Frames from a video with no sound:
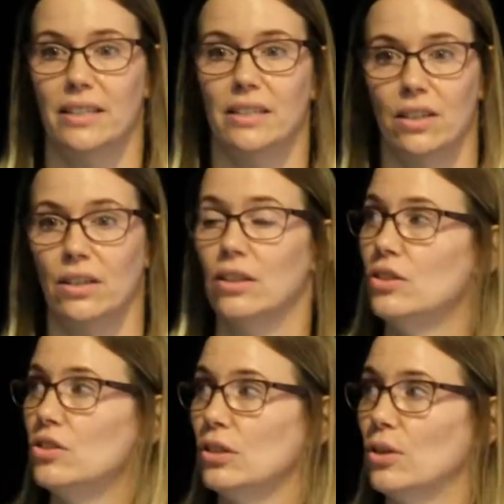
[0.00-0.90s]
needed
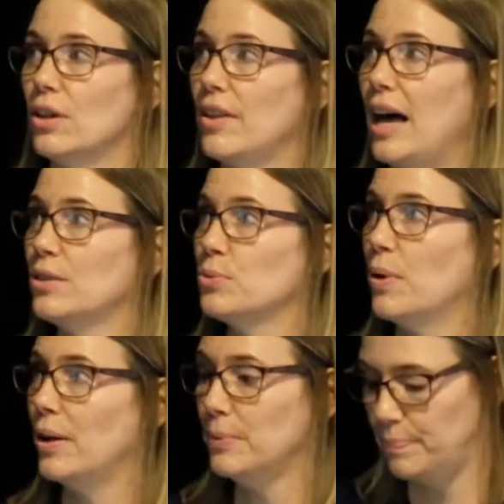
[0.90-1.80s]
to look at that
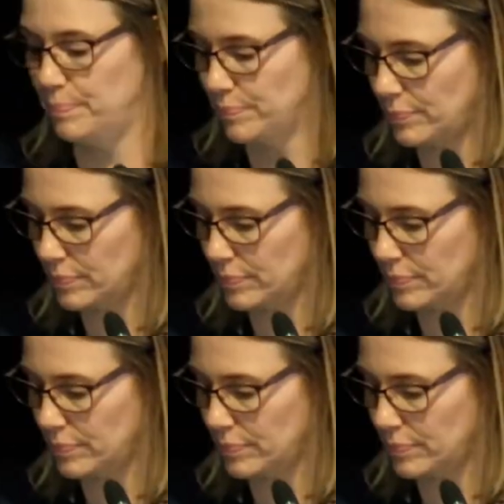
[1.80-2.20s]
as well.